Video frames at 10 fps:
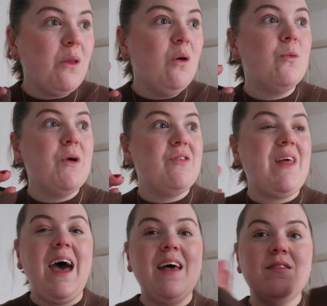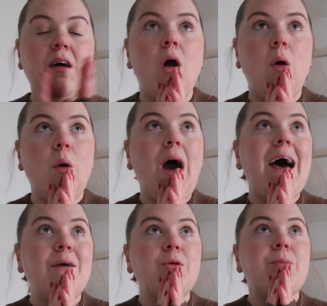almost there. So
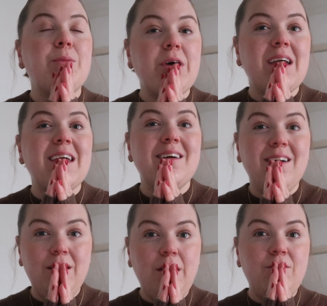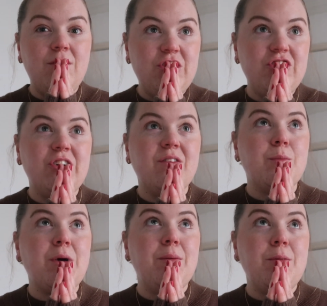I will be working on finishing off the
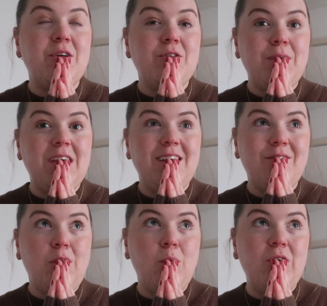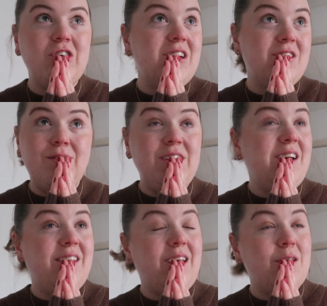primary bedroom makeover, which is a
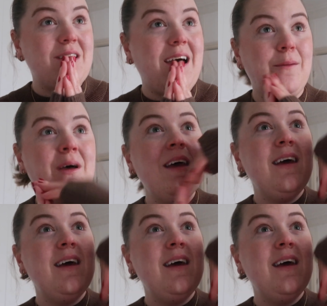video that goes out